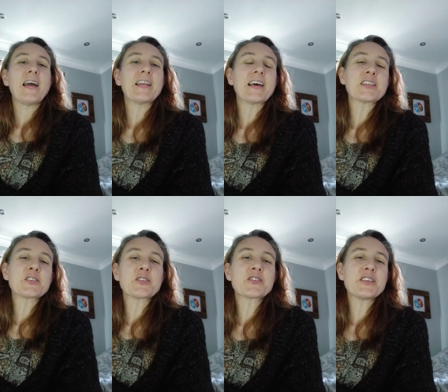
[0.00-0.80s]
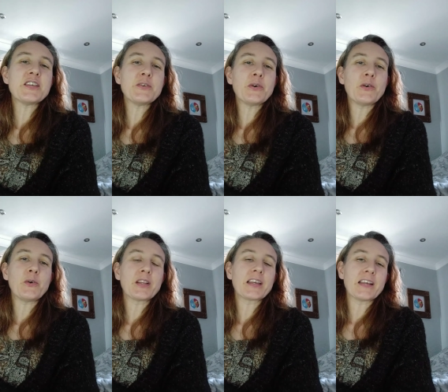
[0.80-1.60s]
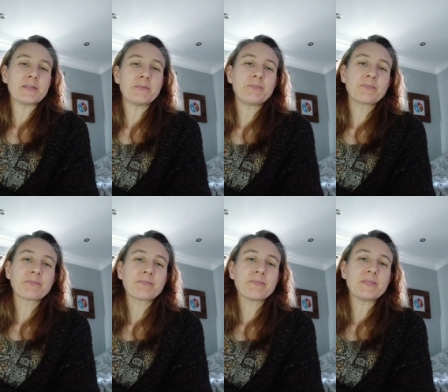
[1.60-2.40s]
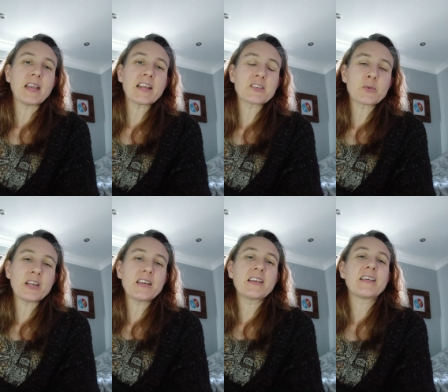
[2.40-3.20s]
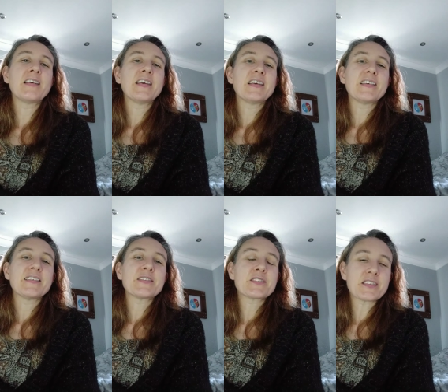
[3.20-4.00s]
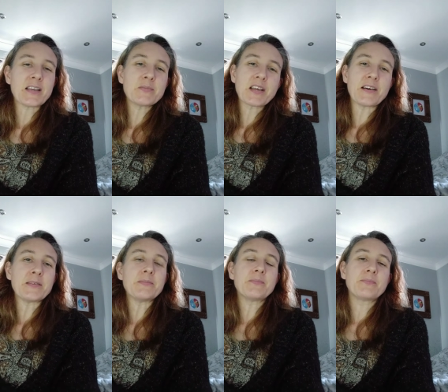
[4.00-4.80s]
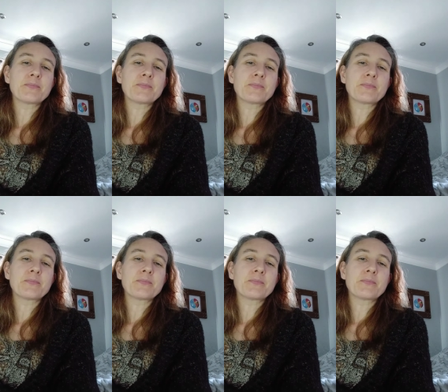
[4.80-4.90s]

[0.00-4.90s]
And I shall see you all again next week, same time.